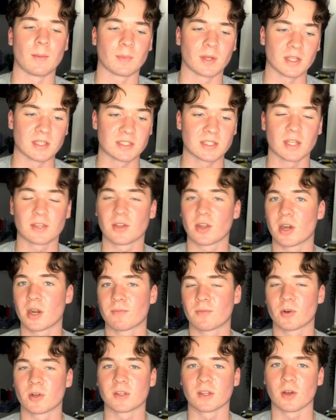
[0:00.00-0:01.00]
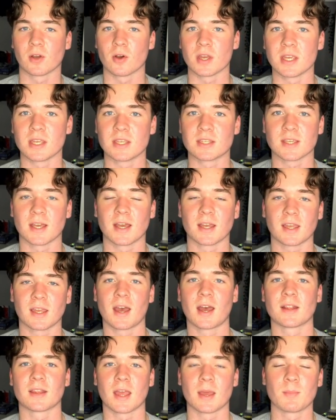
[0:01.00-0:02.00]
Considering I've already got Isak
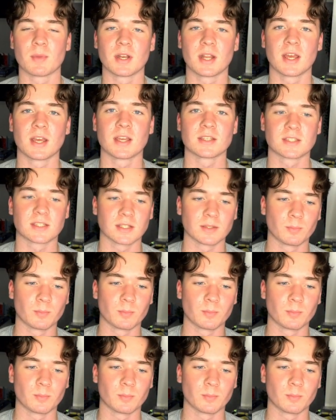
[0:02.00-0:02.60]
and Jimenez,